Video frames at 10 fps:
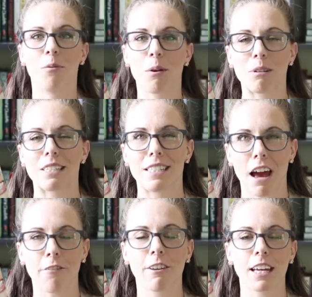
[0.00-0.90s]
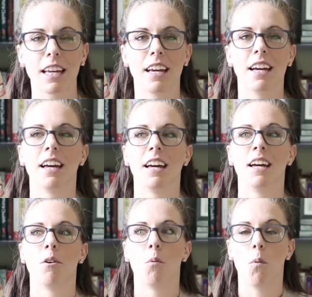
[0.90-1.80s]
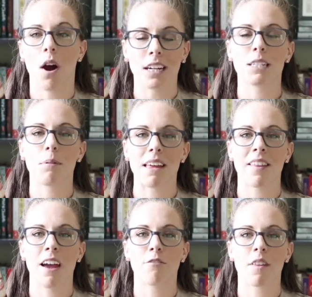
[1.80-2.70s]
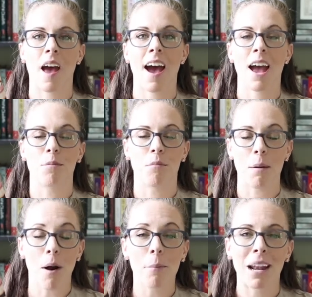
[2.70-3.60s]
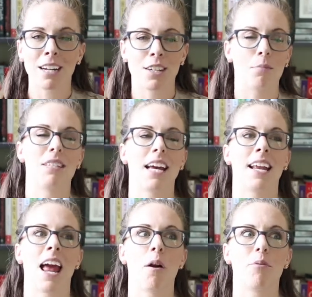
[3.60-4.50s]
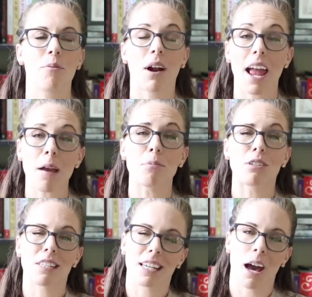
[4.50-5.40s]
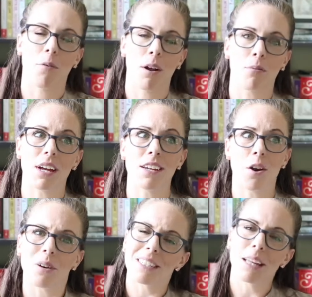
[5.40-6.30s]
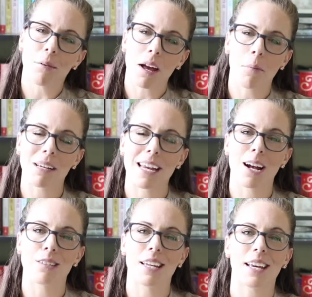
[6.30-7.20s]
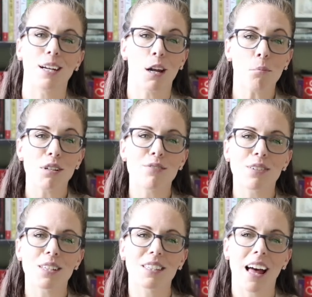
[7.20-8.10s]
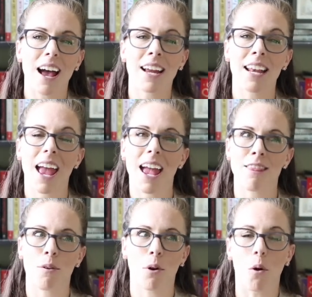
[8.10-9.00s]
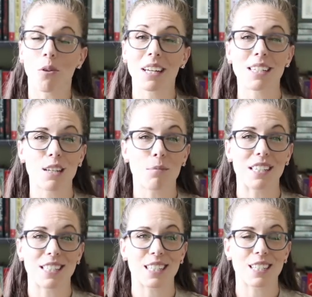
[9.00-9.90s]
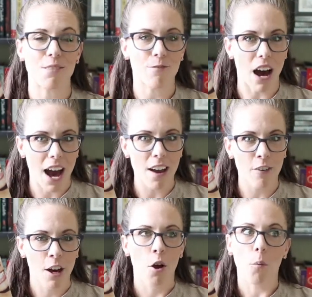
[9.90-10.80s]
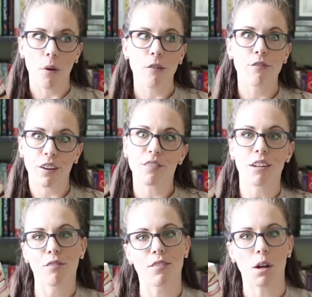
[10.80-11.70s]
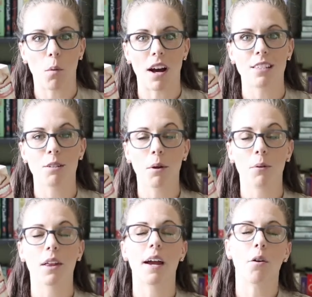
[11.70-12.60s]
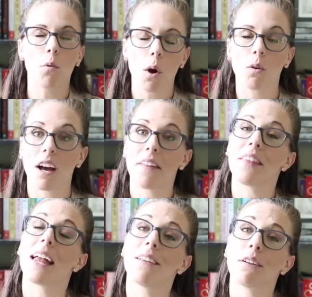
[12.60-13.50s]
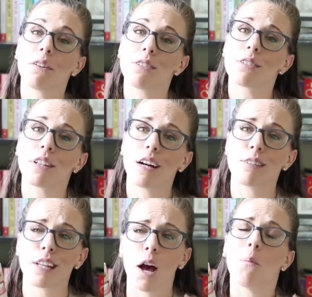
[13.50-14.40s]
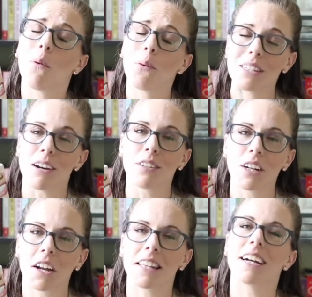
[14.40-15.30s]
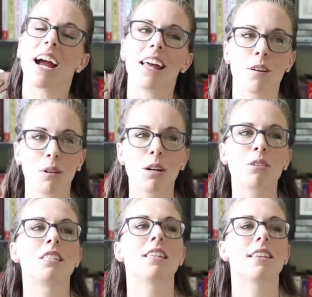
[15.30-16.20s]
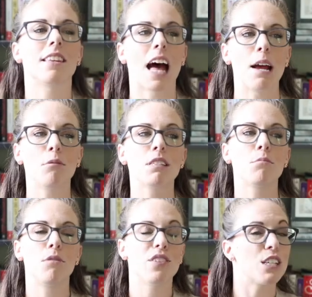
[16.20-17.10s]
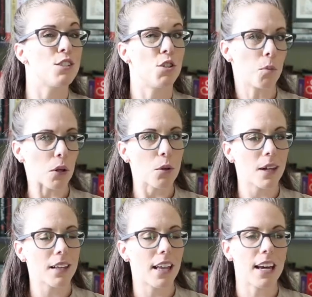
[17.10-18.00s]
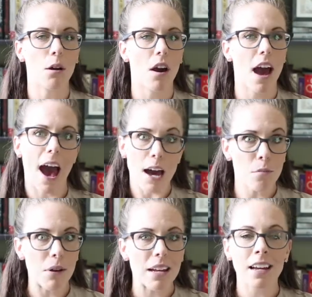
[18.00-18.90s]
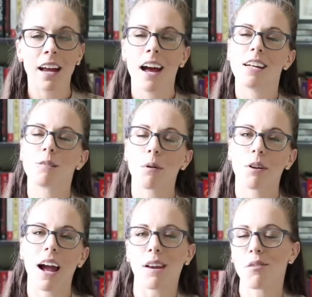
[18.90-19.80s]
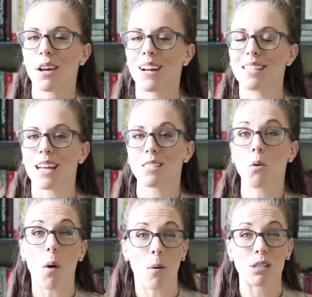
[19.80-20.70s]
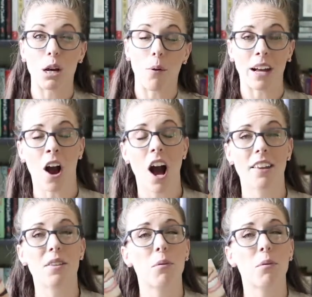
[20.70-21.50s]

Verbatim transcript: We were definitely wanting to be in line for that, and my mom and I jumped in, and we were able to get one. We noticed they were coming down, taking numbers for the line, and they were only accepting sixty-five. We were fifty and fifty-one, so we were like, whoo, cut that a little too close, but we definitely got in there. And then we noticed that the line wasn't moving super quick like it had been, so we were kind of curious as to what was going on.